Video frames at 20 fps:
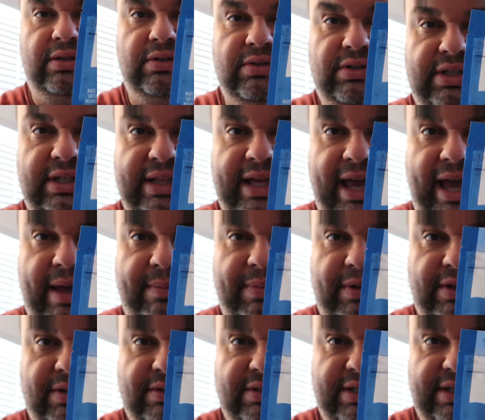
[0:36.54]
you'll see that, but
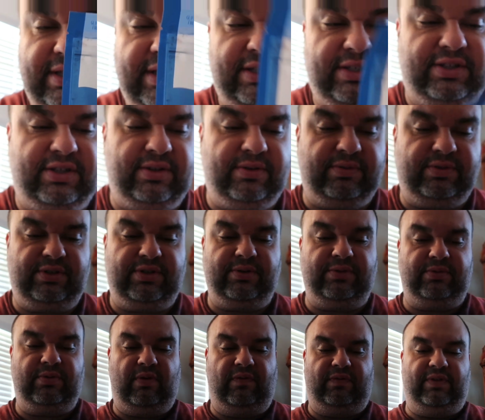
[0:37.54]
you'll see this too
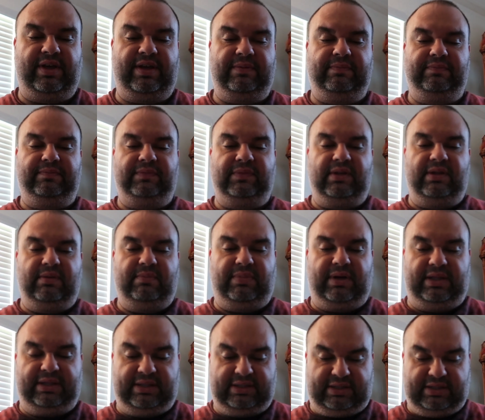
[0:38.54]
soon, hopefully.
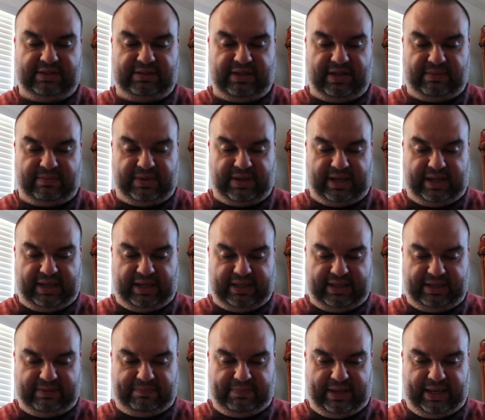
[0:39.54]
But this is done by, I
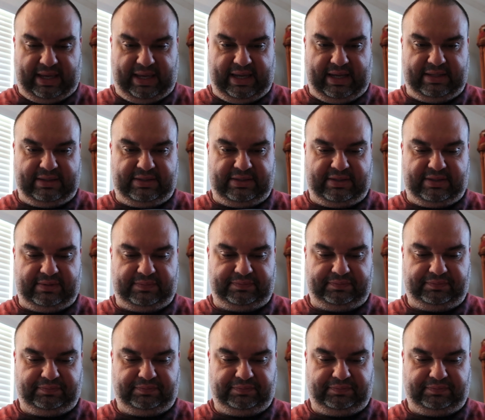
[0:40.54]
think, Pans,